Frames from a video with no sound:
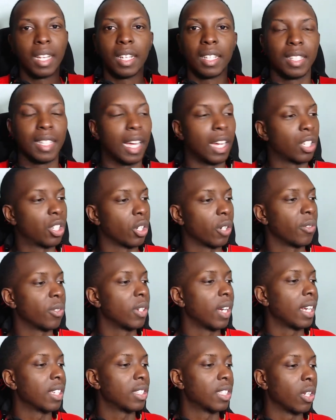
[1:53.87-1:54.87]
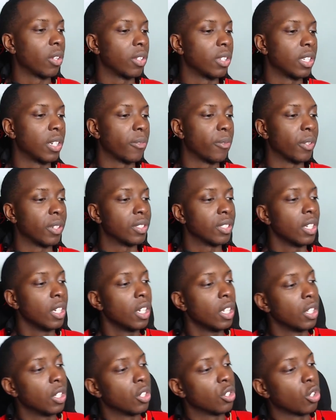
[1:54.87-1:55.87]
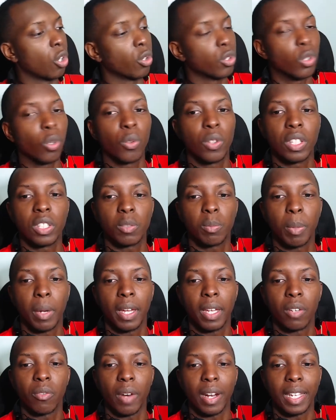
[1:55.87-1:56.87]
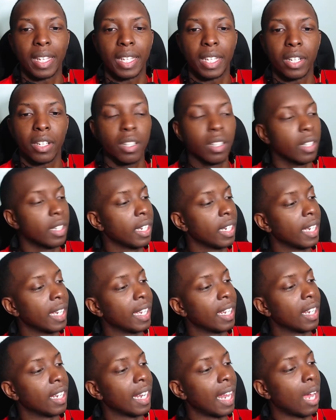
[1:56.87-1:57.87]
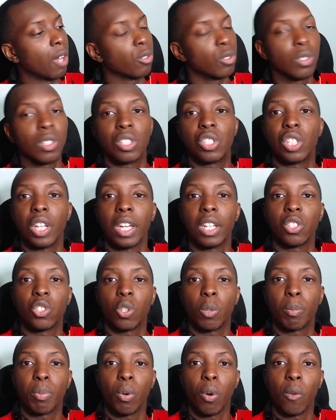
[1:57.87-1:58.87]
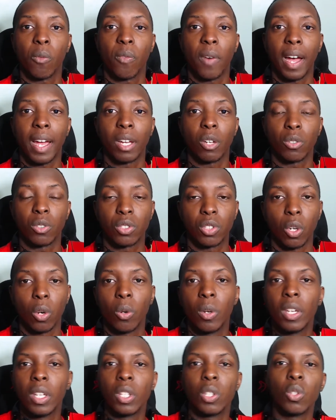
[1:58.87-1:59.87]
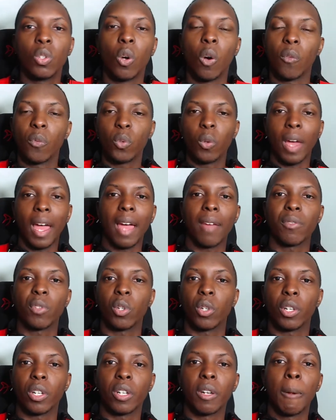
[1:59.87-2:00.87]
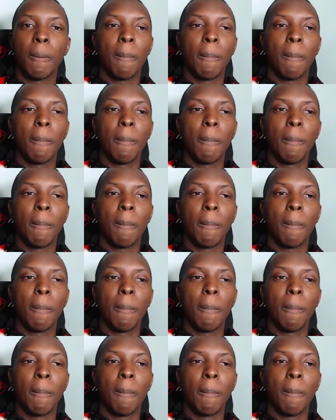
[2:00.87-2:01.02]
Not sure if you guys tell the difference. There's also this button right here. It allows you to change your profile. So, you know, if you have your